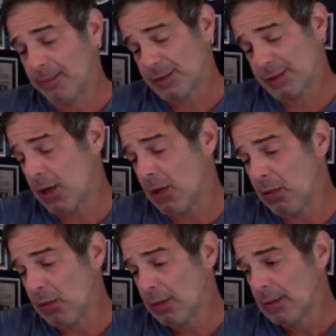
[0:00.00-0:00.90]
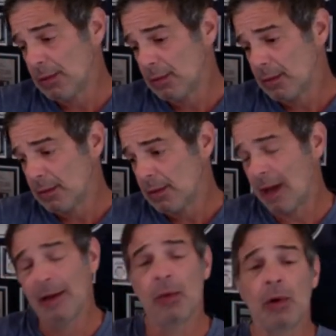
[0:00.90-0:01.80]
So
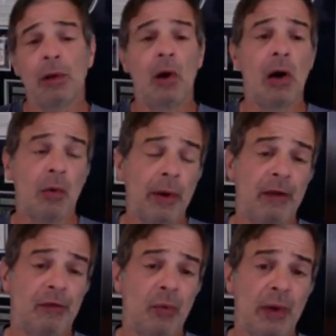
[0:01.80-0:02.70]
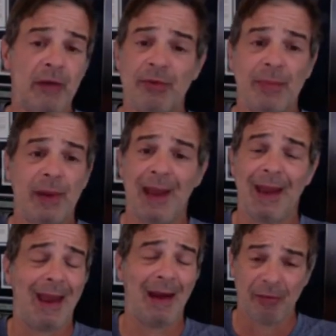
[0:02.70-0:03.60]
I think we're a long ways away from
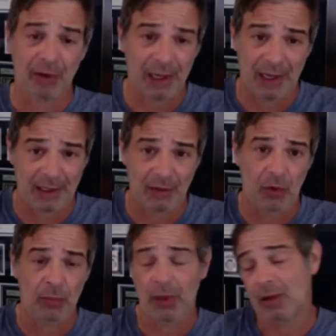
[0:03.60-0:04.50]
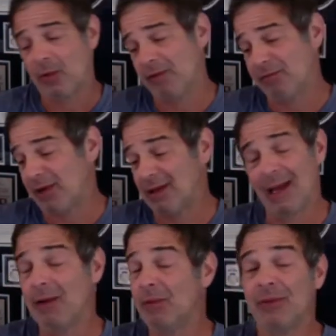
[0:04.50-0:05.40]
ever getting normal. And quite frankly,
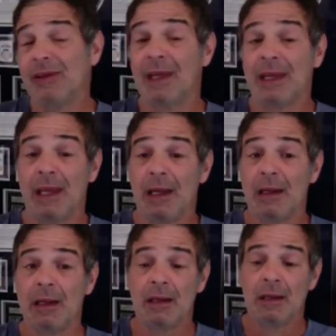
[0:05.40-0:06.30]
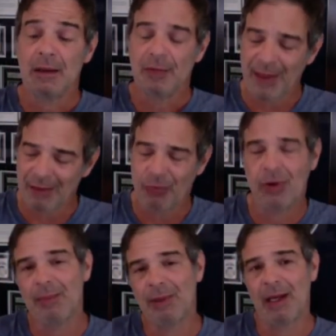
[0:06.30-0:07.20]
I don't think they can. That's what
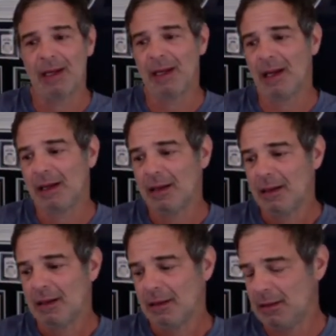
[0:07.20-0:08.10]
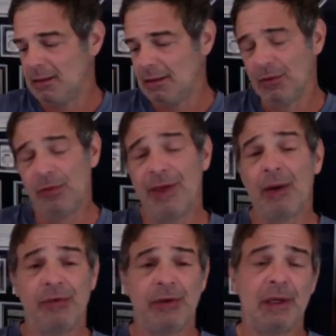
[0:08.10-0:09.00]
I'm getting at.
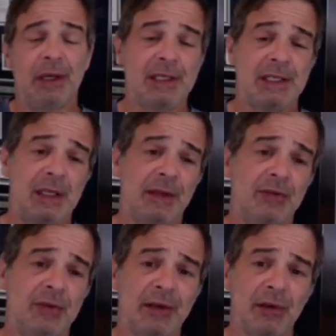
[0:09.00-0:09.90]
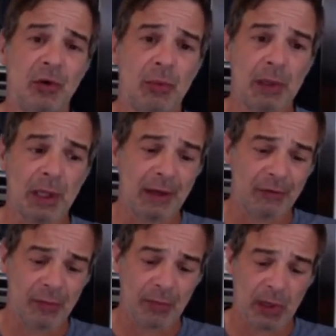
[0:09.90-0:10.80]
2019, they tried to
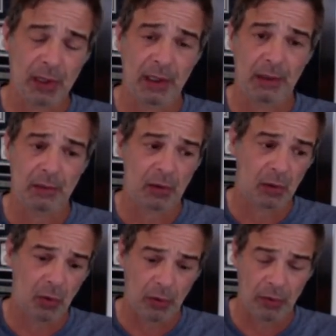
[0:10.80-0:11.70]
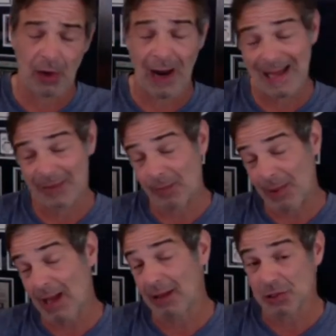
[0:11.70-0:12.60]
normalize the market or their
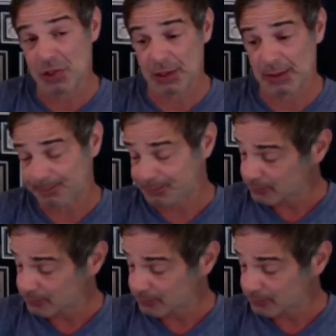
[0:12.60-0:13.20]
balance sheet.